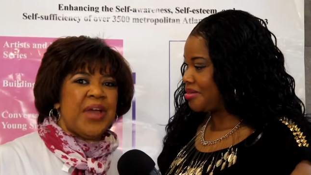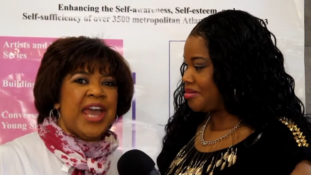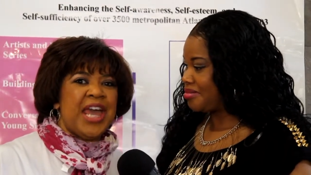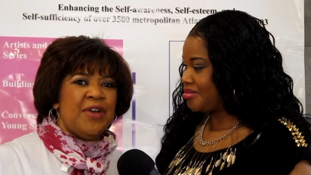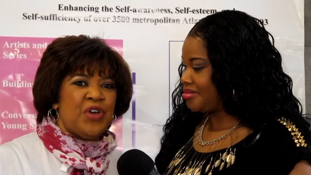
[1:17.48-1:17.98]

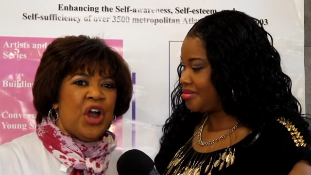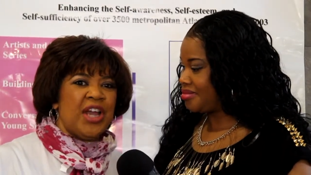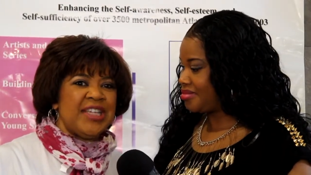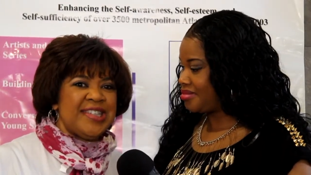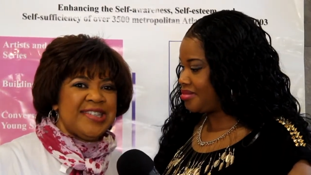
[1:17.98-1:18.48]
Speaker 1: array of
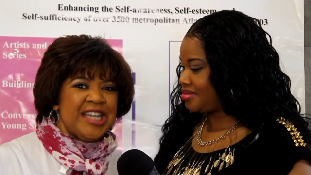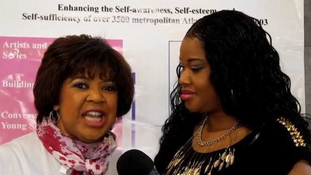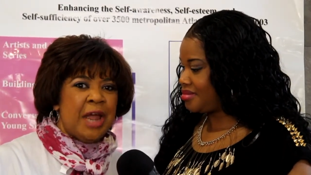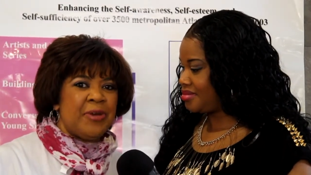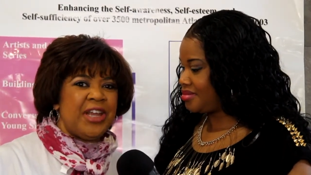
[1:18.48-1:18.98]
artists and
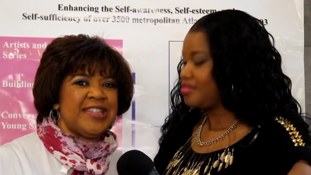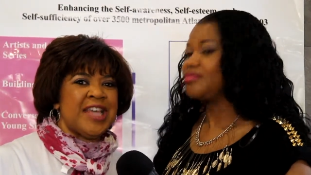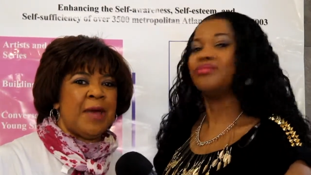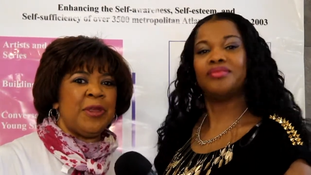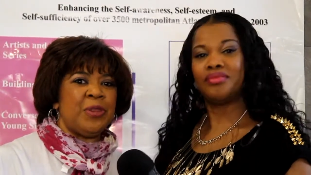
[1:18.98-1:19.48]
celebrities
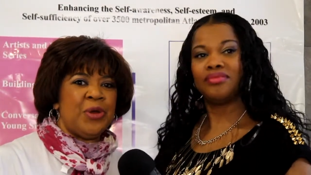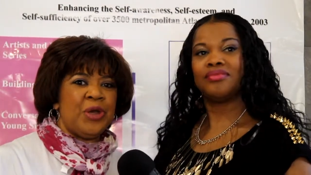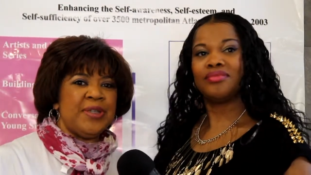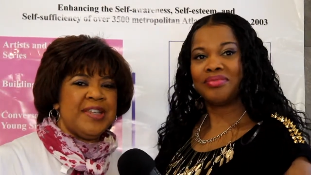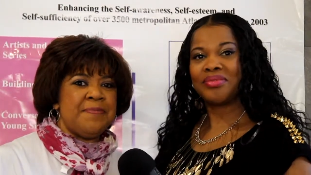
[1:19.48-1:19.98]
coming
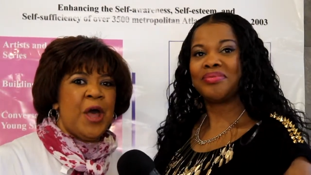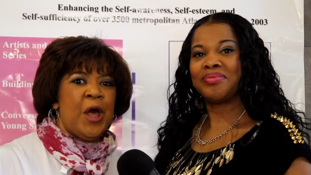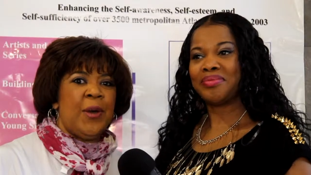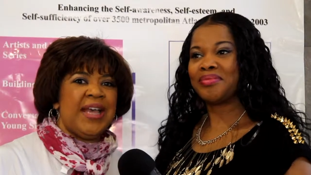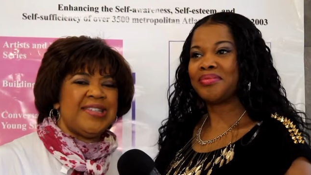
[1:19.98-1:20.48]
through, some
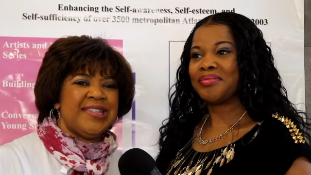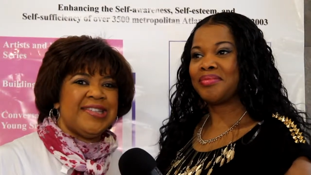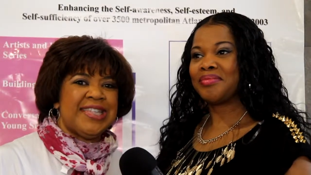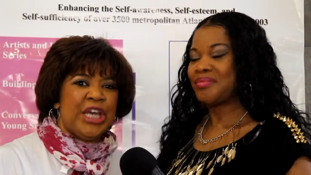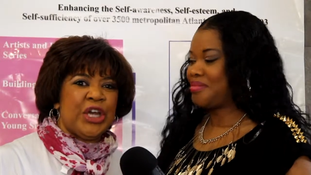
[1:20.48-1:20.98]
poets
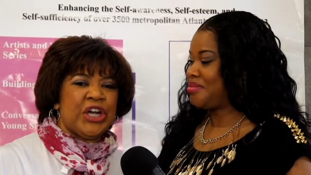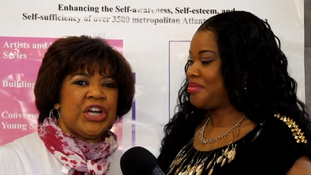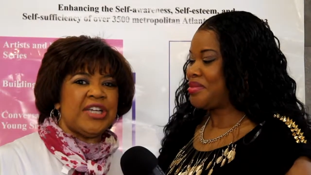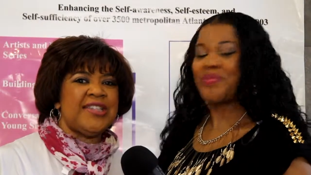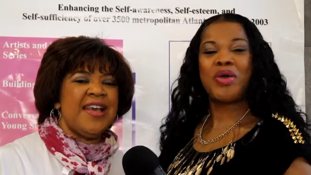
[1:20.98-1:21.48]
and
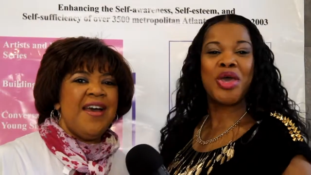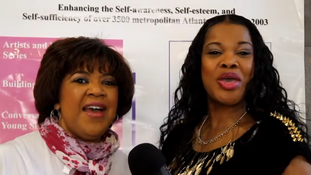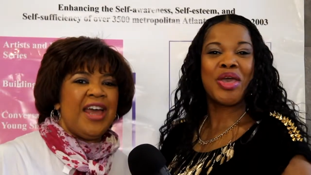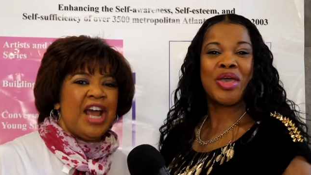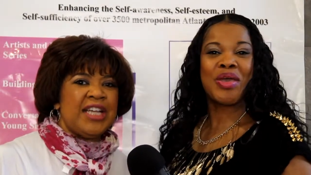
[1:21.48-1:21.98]
singers,
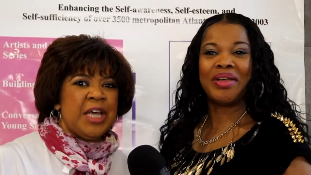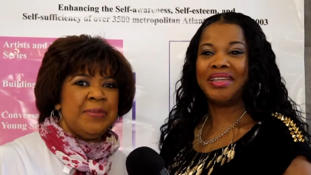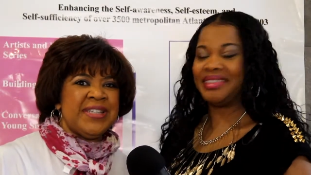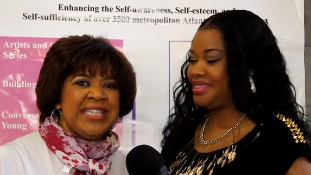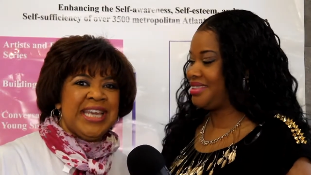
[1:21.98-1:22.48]
and
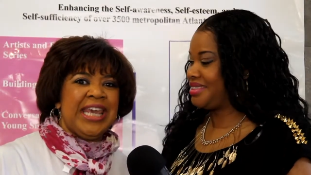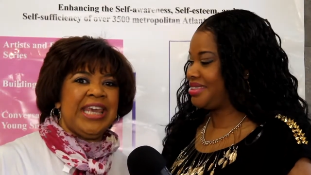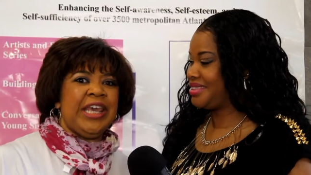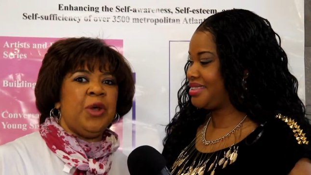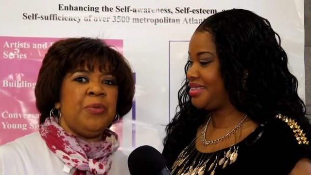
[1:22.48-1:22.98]
also Miss
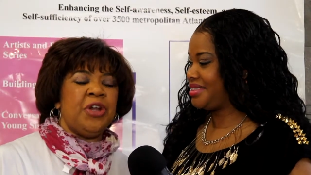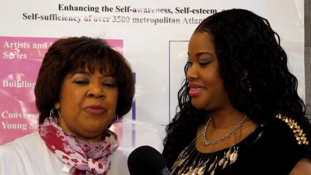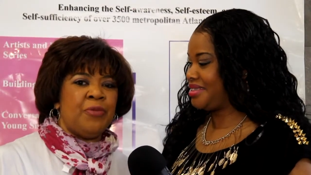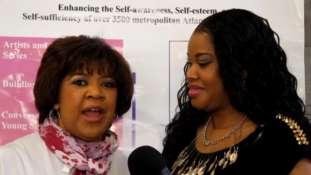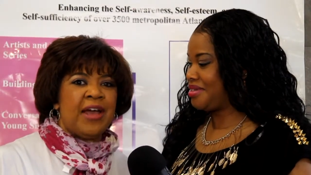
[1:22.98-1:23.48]
Nikki
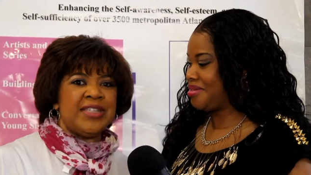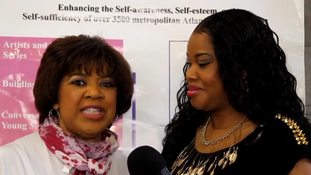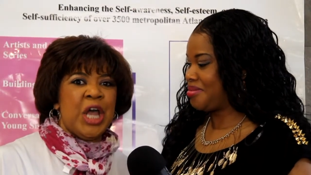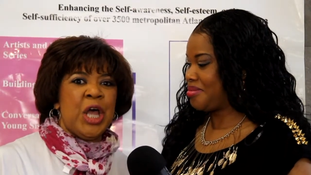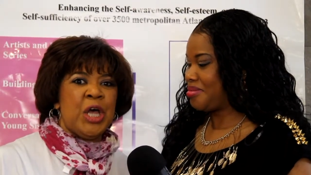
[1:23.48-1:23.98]
Gilbert of
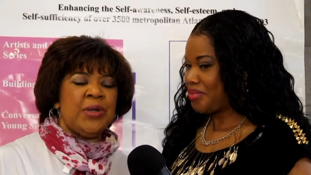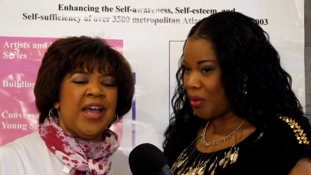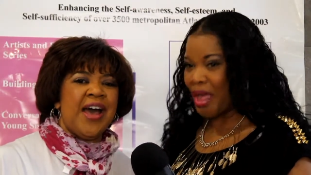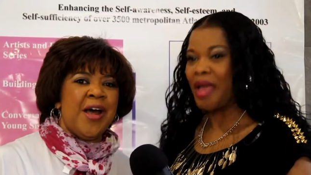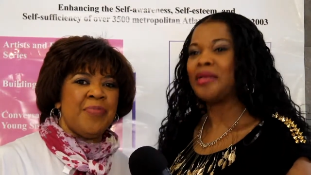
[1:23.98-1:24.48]

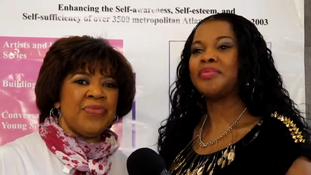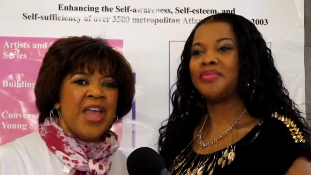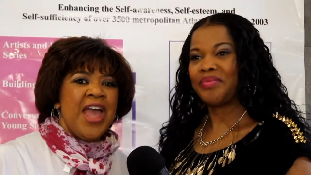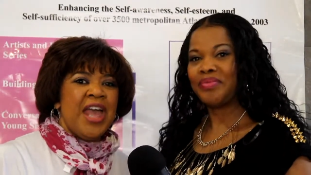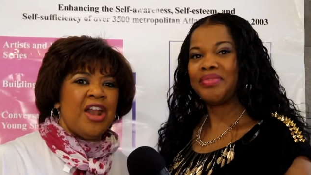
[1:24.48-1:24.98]
Brownstone,
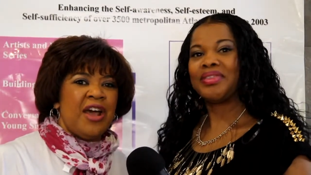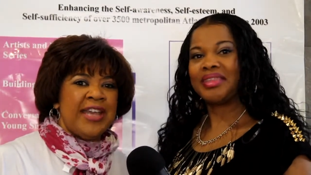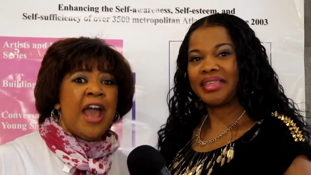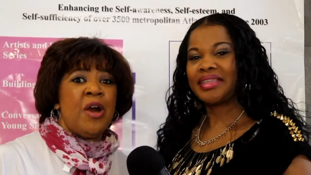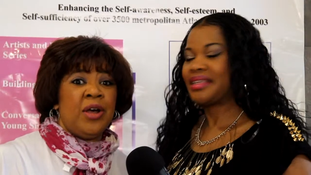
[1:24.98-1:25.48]
and
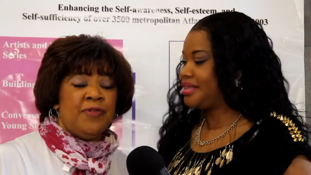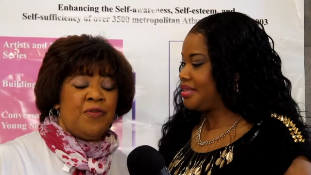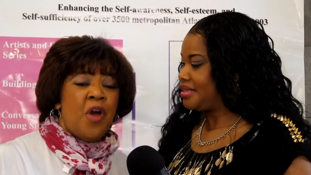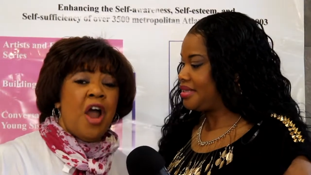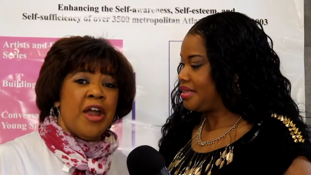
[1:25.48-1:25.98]
now of
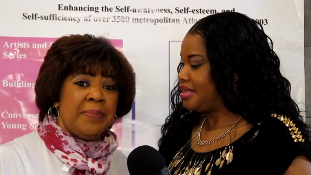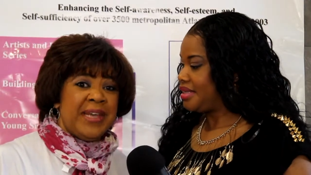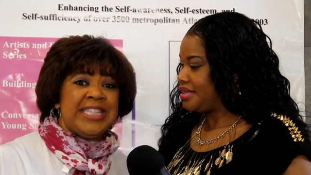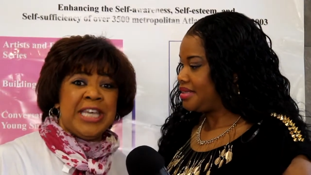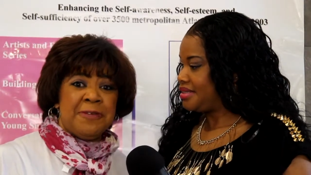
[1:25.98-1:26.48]

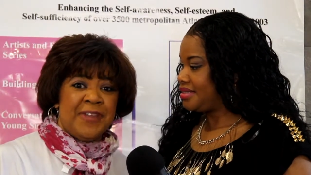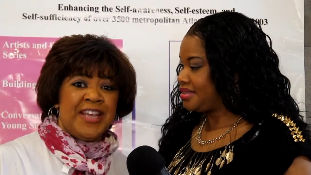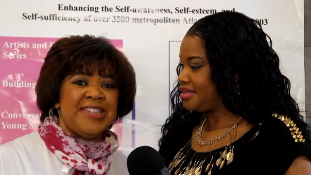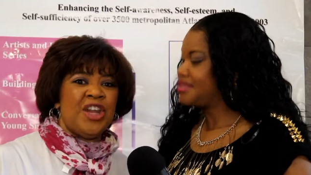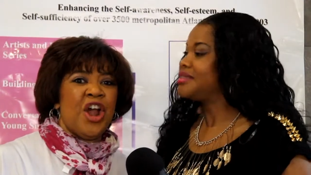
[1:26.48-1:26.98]
R&B
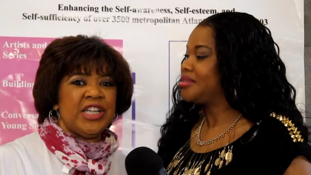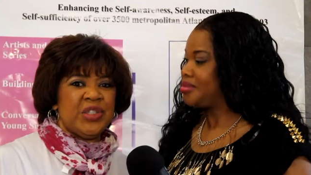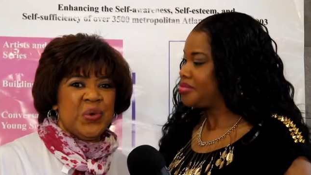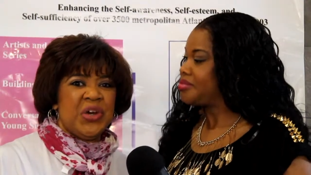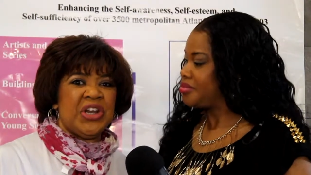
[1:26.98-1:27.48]
Divas and her
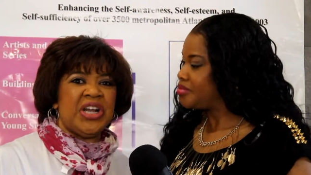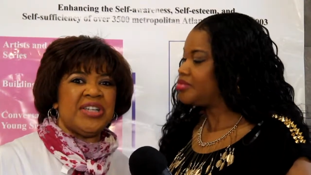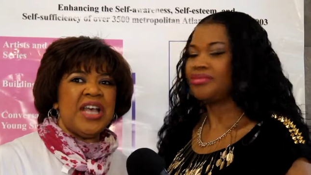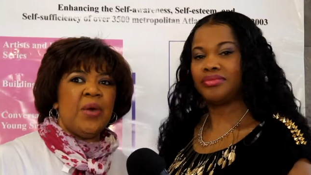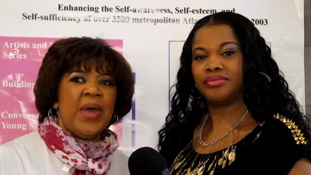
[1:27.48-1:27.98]

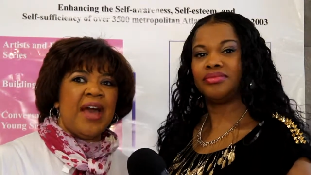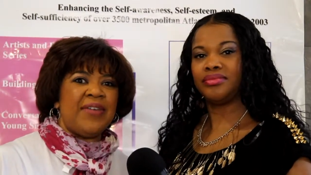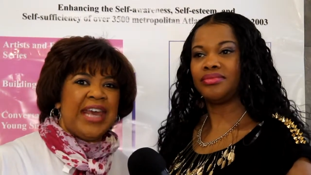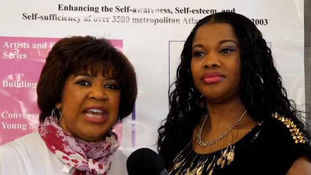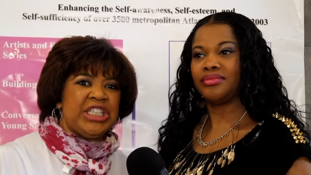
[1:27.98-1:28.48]
daughters. We
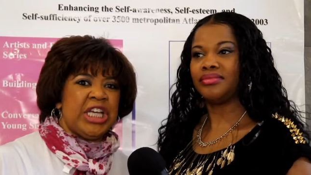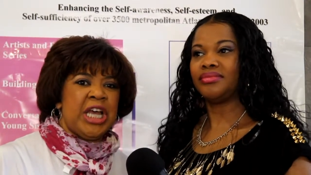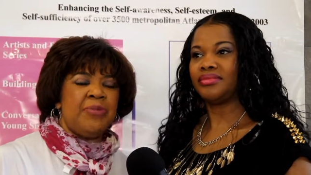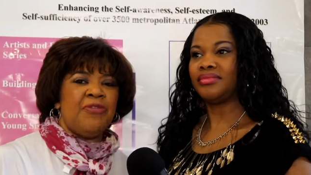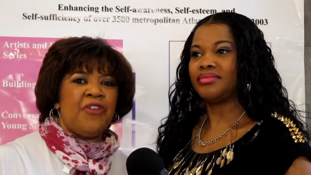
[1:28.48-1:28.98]
have
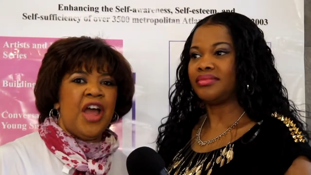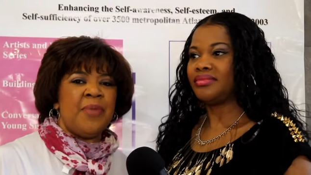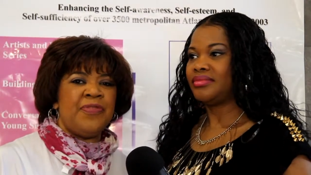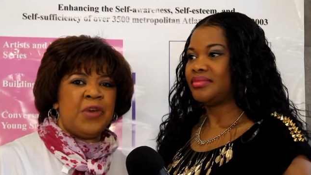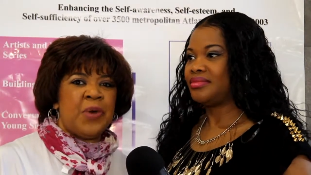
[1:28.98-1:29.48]
Egypt
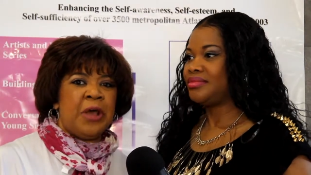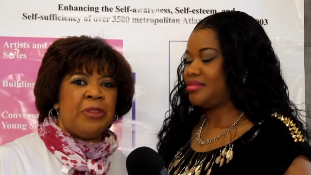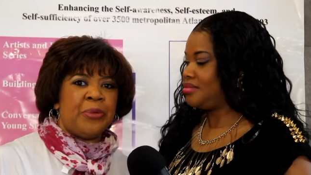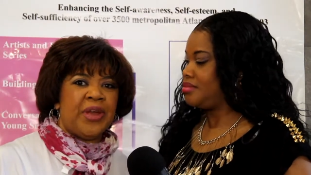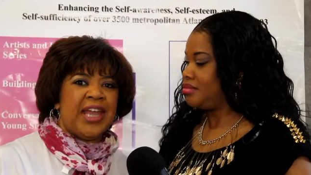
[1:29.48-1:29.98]
from
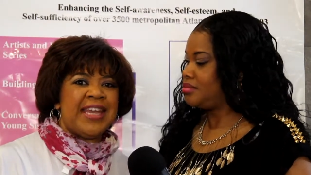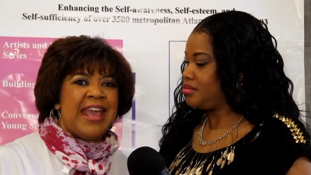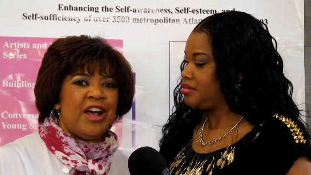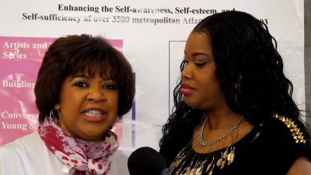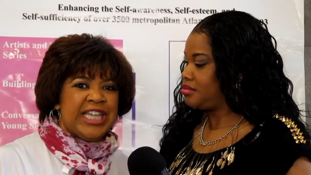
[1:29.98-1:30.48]
V103
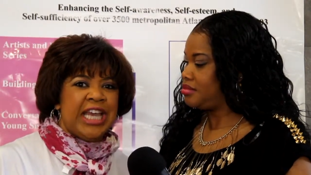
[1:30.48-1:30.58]
and Elle